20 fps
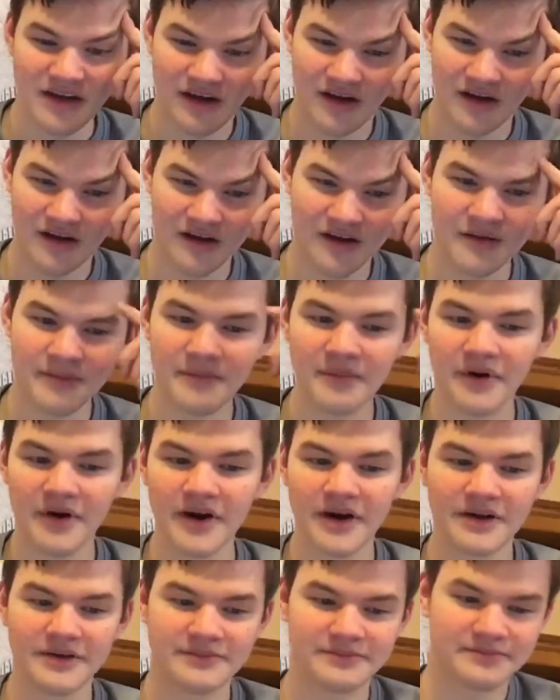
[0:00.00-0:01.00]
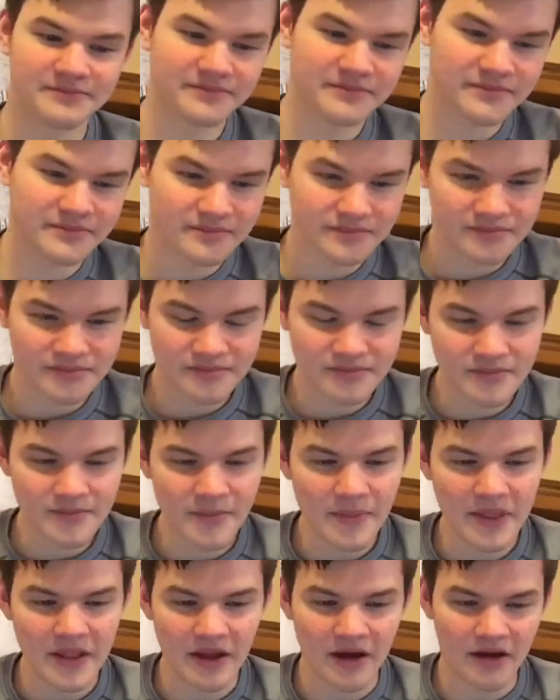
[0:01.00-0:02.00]
But
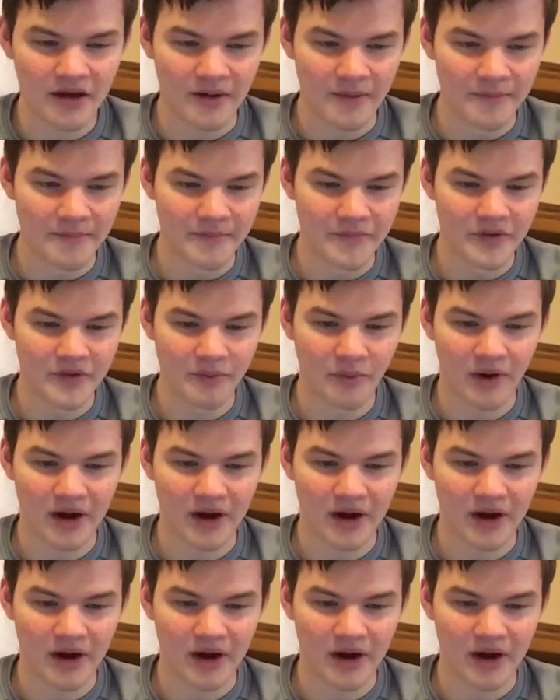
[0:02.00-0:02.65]
the